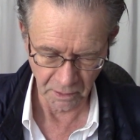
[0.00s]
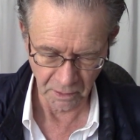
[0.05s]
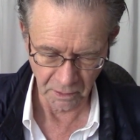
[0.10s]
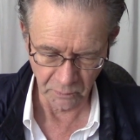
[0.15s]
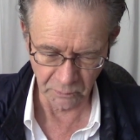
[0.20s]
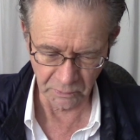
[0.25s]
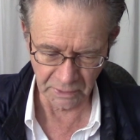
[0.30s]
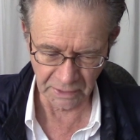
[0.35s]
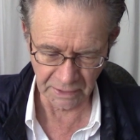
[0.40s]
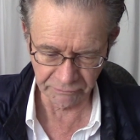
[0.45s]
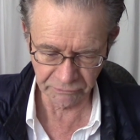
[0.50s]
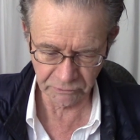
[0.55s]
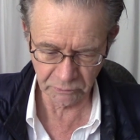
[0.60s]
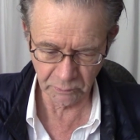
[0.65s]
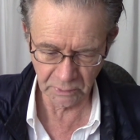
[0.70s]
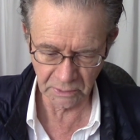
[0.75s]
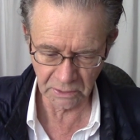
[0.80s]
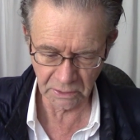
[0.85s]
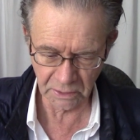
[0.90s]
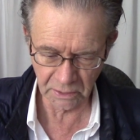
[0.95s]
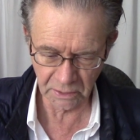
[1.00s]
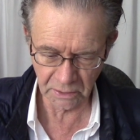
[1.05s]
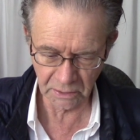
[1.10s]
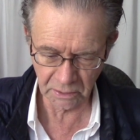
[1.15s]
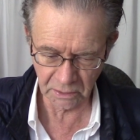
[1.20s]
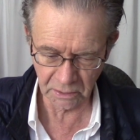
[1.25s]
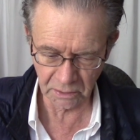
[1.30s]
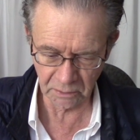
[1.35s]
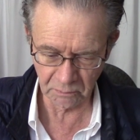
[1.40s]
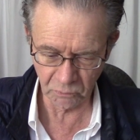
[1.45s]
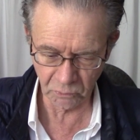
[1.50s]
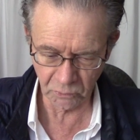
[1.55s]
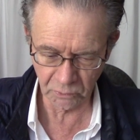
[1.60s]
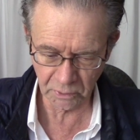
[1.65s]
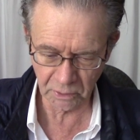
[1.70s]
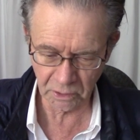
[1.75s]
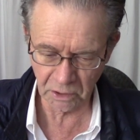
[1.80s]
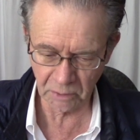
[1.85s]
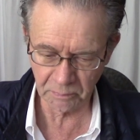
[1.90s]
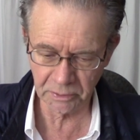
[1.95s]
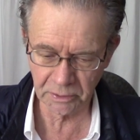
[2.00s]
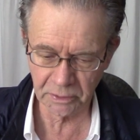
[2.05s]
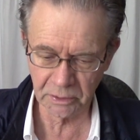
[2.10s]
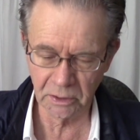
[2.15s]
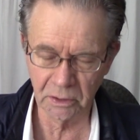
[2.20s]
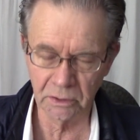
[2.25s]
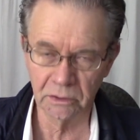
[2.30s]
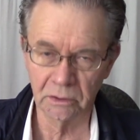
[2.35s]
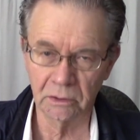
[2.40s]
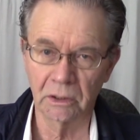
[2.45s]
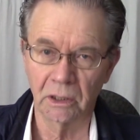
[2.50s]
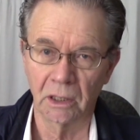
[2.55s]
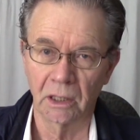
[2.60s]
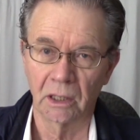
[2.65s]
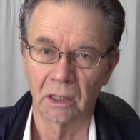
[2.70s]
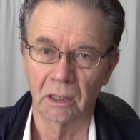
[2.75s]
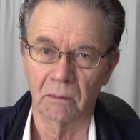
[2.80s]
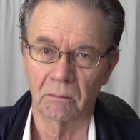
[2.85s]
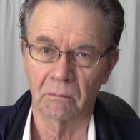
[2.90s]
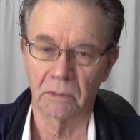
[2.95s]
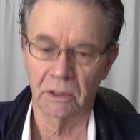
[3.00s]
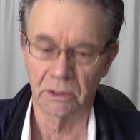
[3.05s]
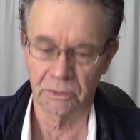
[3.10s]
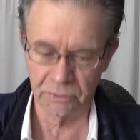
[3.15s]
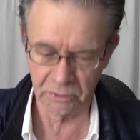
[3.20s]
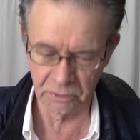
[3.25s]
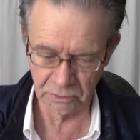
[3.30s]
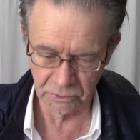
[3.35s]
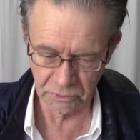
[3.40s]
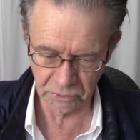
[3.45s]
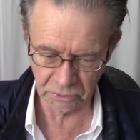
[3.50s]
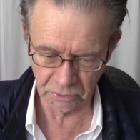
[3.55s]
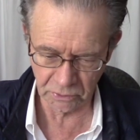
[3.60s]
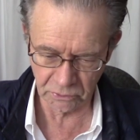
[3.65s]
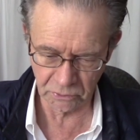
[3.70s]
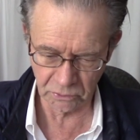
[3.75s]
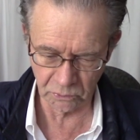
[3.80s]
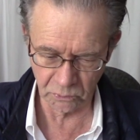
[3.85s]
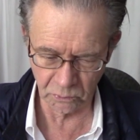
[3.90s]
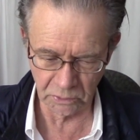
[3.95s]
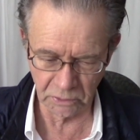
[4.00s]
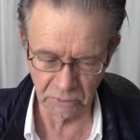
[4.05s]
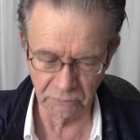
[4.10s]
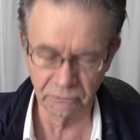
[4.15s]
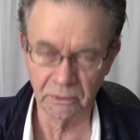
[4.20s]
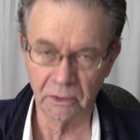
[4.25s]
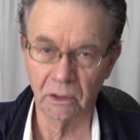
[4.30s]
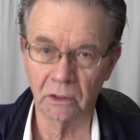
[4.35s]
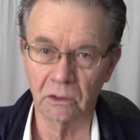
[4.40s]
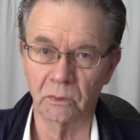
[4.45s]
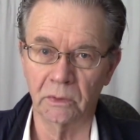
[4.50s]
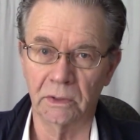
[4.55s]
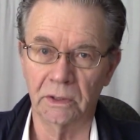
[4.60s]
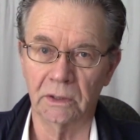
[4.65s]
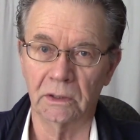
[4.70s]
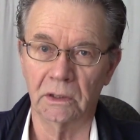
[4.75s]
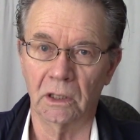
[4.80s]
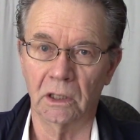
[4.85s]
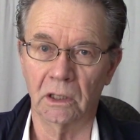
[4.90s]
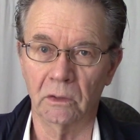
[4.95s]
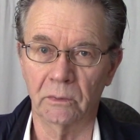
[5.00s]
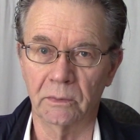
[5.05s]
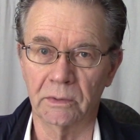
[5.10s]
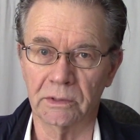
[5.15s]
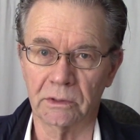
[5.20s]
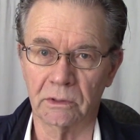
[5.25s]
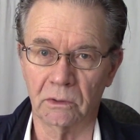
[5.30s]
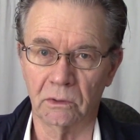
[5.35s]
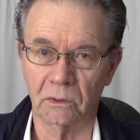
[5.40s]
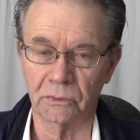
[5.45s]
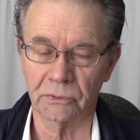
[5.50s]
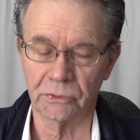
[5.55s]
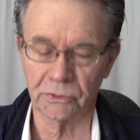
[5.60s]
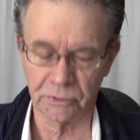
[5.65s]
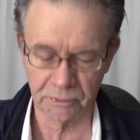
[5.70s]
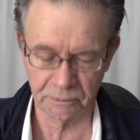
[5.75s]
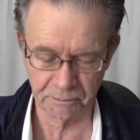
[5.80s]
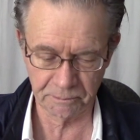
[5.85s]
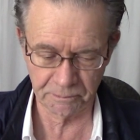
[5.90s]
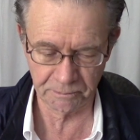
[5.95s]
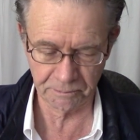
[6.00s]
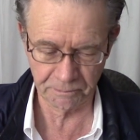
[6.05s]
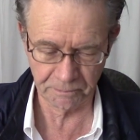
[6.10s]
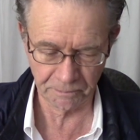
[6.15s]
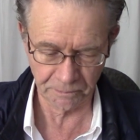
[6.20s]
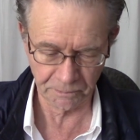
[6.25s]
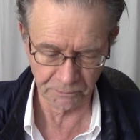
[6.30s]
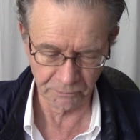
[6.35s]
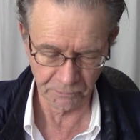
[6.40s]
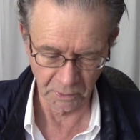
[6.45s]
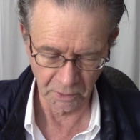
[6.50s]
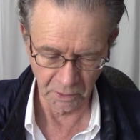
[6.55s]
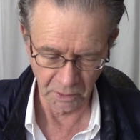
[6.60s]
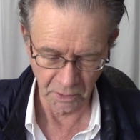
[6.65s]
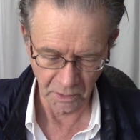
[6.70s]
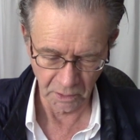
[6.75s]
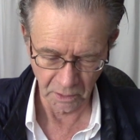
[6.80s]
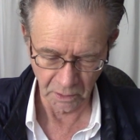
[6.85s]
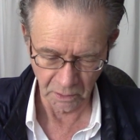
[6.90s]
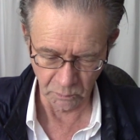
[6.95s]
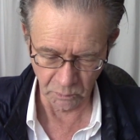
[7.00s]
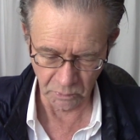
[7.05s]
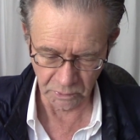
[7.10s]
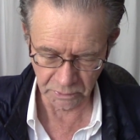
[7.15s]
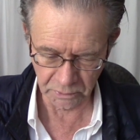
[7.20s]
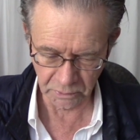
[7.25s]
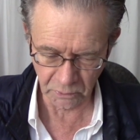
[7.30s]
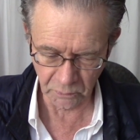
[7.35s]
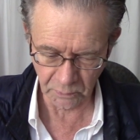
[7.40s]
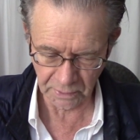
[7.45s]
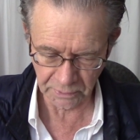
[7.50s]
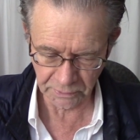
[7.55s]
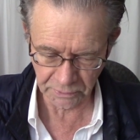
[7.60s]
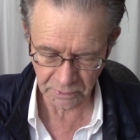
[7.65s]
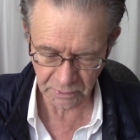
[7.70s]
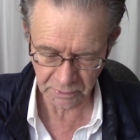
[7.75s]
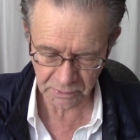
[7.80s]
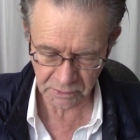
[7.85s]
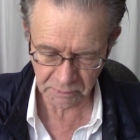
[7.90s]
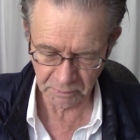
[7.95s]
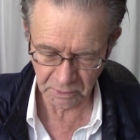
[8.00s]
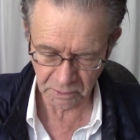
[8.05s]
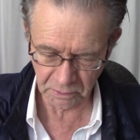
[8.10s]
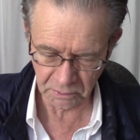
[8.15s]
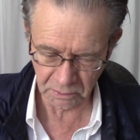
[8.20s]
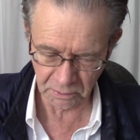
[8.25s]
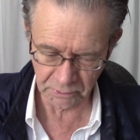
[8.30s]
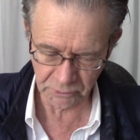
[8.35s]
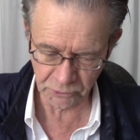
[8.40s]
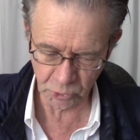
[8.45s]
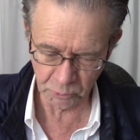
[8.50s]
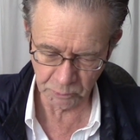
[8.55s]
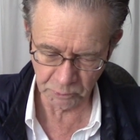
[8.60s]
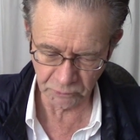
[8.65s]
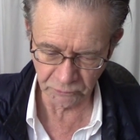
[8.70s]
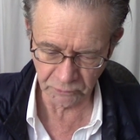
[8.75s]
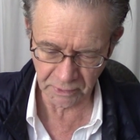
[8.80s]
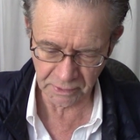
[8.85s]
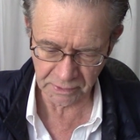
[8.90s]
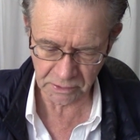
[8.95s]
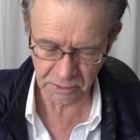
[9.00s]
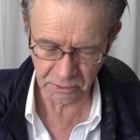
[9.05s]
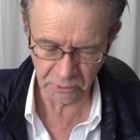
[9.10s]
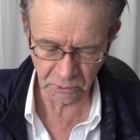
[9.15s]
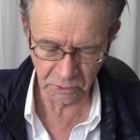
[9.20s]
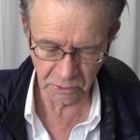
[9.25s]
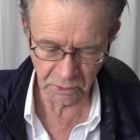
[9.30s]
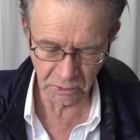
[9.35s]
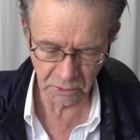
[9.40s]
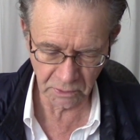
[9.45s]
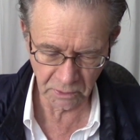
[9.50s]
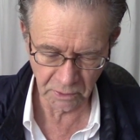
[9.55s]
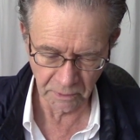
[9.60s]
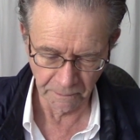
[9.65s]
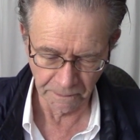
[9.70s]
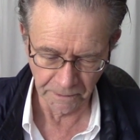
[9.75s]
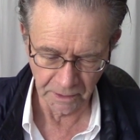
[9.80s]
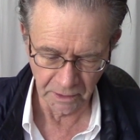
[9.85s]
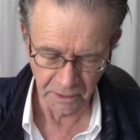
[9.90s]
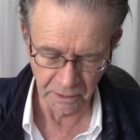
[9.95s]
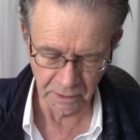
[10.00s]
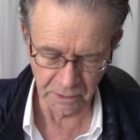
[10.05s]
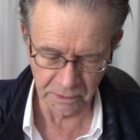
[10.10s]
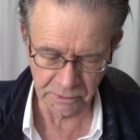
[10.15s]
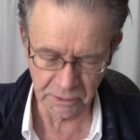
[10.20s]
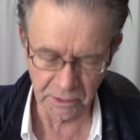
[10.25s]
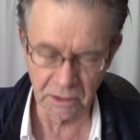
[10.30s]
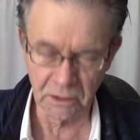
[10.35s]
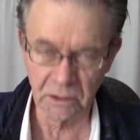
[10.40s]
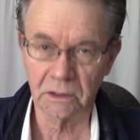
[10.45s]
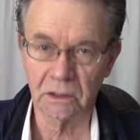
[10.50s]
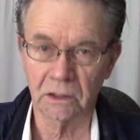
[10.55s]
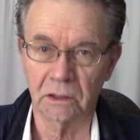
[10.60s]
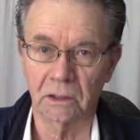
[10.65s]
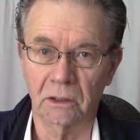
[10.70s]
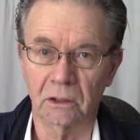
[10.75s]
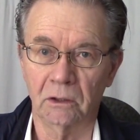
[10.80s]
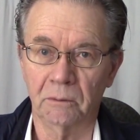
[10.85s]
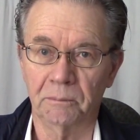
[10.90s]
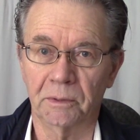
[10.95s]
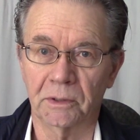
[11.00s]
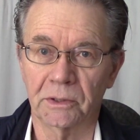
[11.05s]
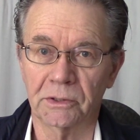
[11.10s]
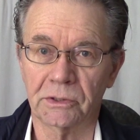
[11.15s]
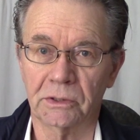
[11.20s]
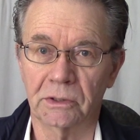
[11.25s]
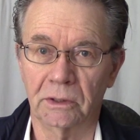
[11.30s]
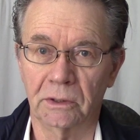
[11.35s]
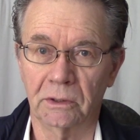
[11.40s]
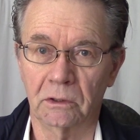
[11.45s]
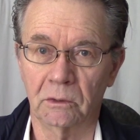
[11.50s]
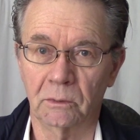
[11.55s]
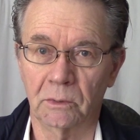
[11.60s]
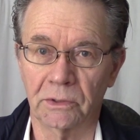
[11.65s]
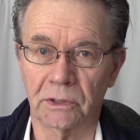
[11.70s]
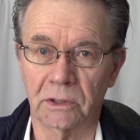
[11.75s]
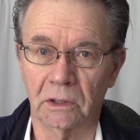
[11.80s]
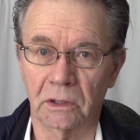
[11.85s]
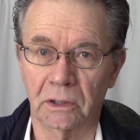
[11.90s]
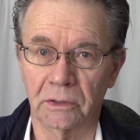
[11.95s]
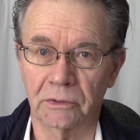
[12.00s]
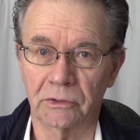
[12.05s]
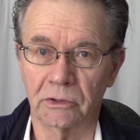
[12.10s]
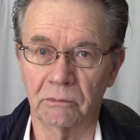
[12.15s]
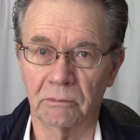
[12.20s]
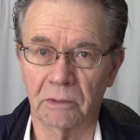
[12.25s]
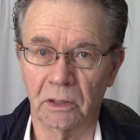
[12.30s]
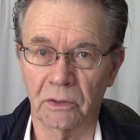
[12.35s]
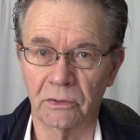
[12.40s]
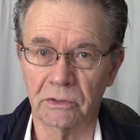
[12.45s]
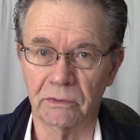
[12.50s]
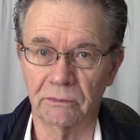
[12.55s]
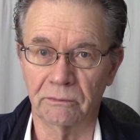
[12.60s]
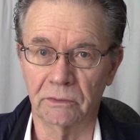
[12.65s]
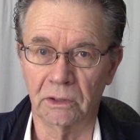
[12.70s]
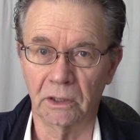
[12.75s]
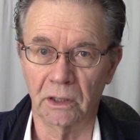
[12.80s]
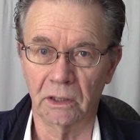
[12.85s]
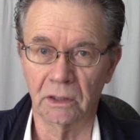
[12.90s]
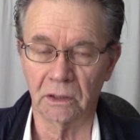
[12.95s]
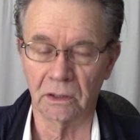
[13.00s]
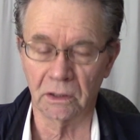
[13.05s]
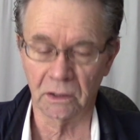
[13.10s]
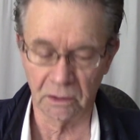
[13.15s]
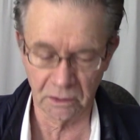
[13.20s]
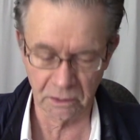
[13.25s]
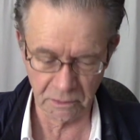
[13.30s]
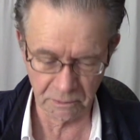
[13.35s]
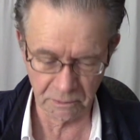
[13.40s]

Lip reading: We have to rely on more complicated methods to evaluate our results. One of the great things about unsupervised learning is that it can help us deal with large amounts of data.